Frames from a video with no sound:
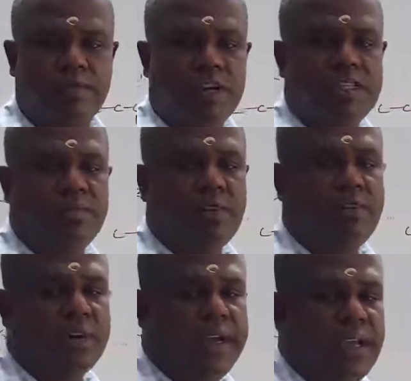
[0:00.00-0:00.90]
principle of
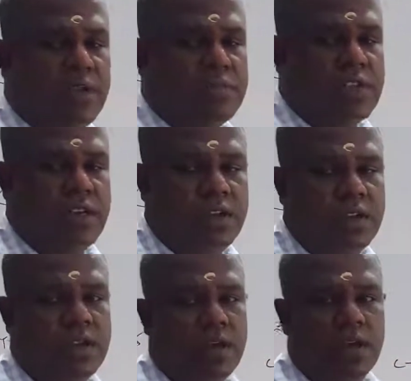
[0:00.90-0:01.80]
organic chemistry.
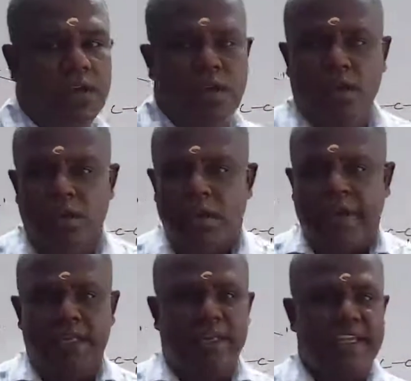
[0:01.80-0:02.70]

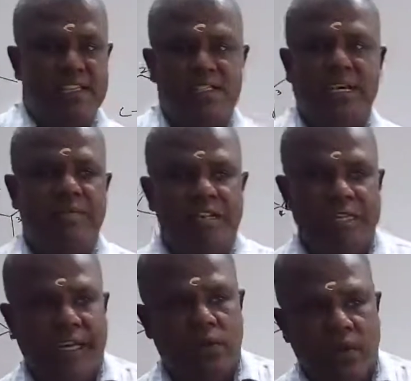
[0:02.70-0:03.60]
Okay, next chapter is
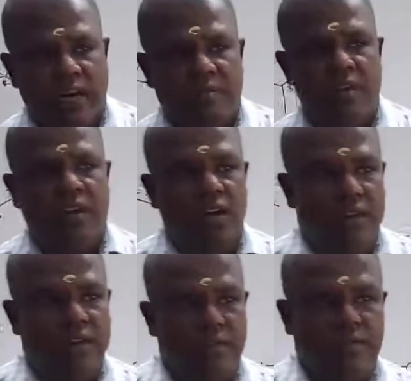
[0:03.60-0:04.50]
hydrocarbon,
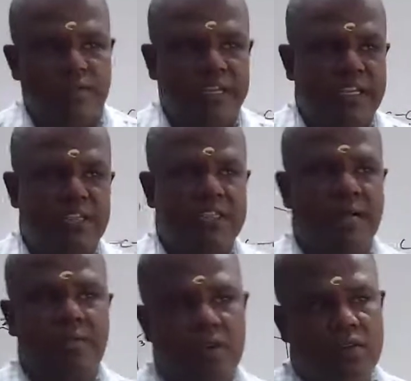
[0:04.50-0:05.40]
and from the next
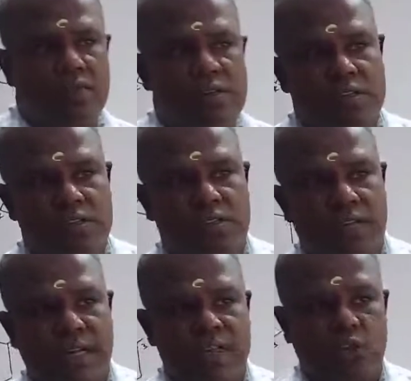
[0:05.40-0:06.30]
chapter onwards
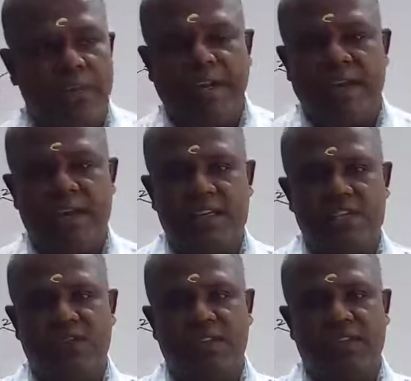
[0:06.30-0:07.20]
there are so many
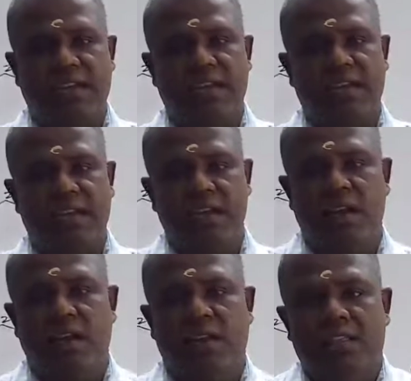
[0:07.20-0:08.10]
connections with the second year
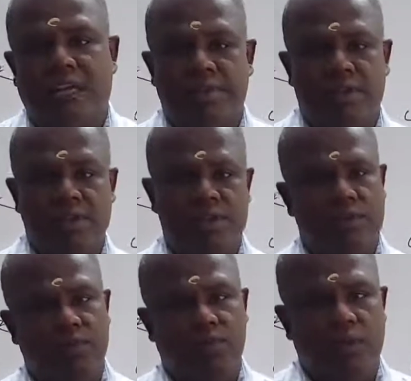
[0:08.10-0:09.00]
chapters.
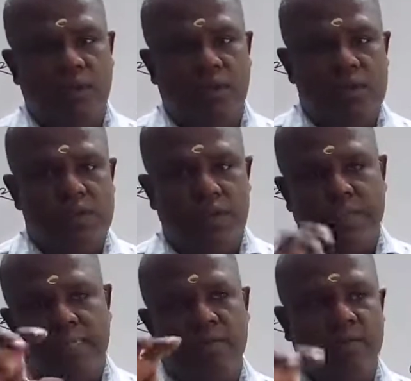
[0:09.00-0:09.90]

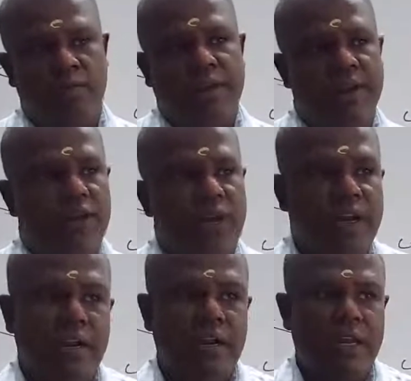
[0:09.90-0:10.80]
See, when you
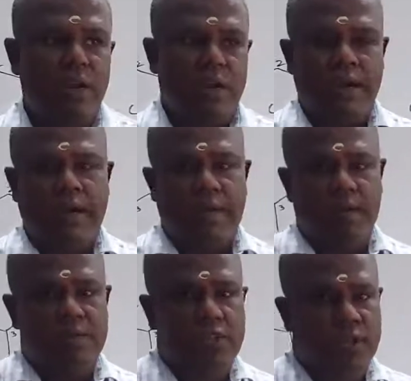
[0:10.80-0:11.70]
are learning organic
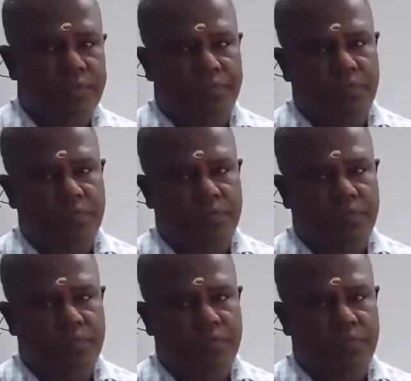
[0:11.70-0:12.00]
chemistry,